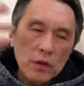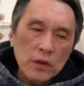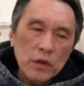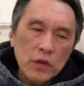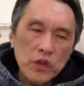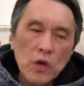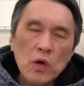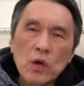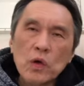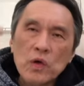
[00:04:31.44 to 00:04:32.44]

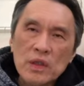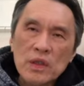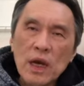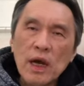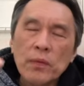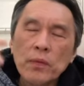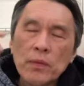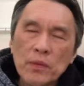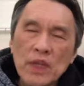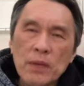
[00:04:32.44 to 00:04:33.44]
show some
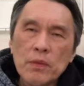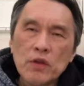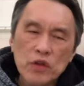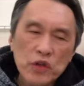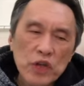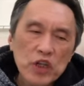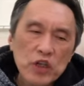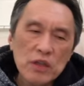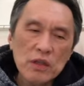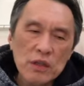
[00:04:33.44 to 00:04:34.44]

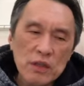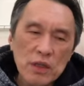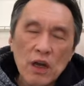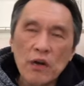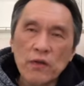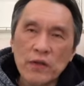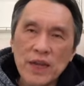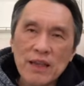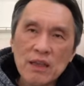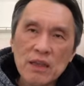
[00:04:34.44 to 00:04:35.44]
demonstrations of
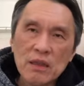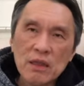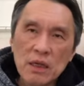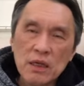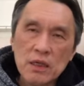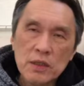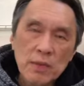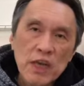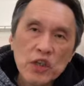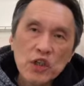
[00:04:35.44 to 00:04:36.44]
1930s
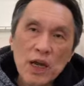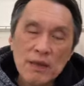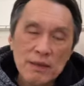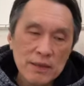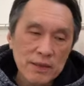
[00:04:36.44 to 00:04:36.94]
martial arts.